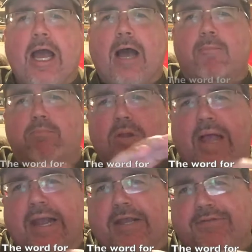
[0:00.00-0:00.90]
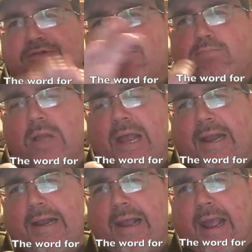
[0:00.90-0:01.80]
a blank is to
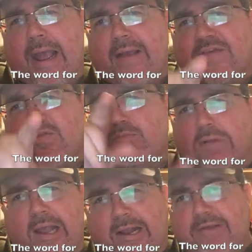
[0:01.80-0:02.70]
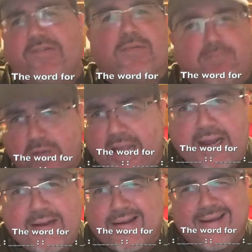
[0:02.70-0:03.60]
blank as blank is to
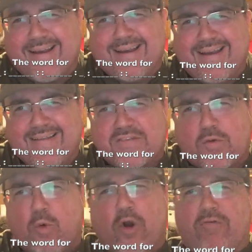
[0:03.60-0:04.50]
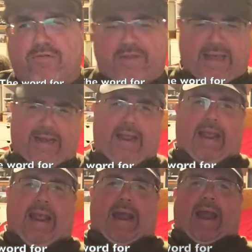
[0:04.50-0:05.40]
blank. There's a word for that.
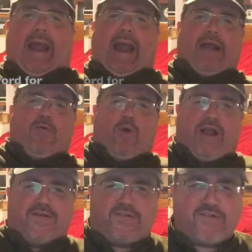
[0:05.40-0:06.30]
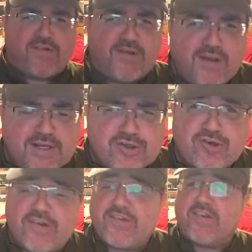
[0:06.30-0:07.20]
Anyways,
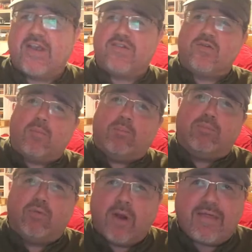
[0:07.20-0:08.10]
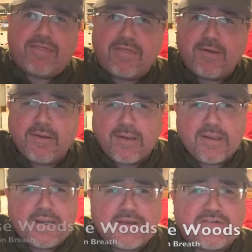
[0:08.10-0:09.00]
she says, breath
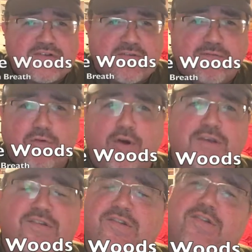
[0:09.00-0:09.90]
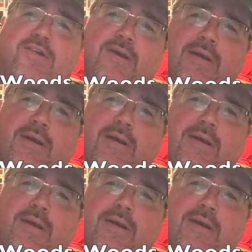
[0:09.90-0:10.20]
is to voice